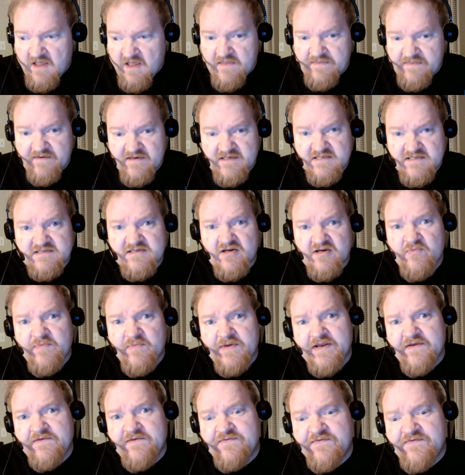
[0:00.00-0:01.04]
There's so
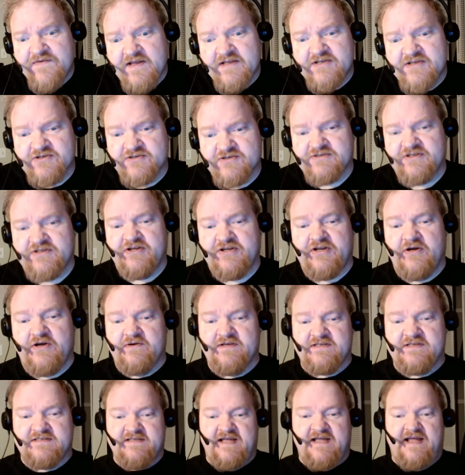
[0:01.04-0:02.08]
many features. And you
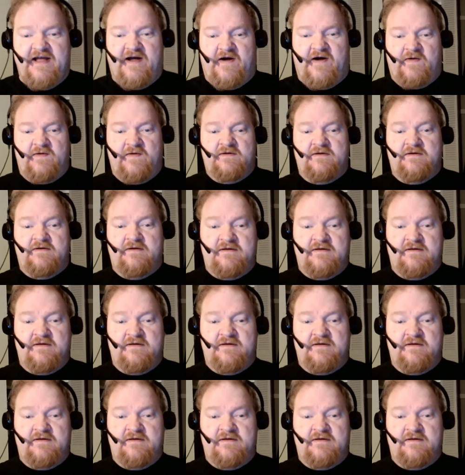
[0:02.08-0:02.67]
notice now